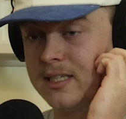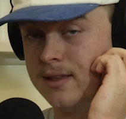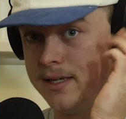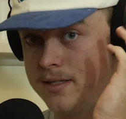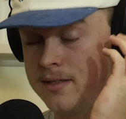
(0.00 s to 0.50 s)

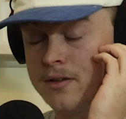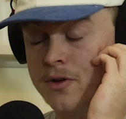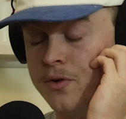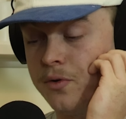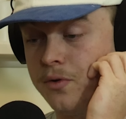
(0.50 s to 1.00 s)
Liz,
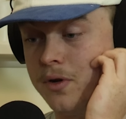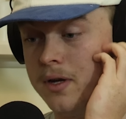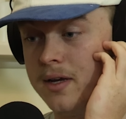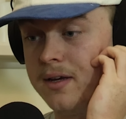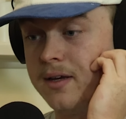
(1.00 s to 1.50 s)
who
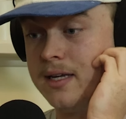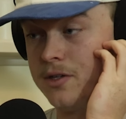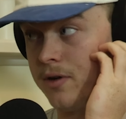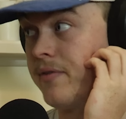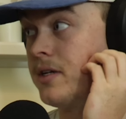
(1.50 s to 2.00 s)
is
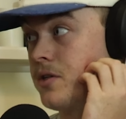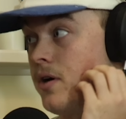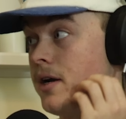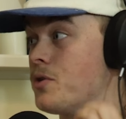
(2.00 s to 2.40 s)
a graphic designer.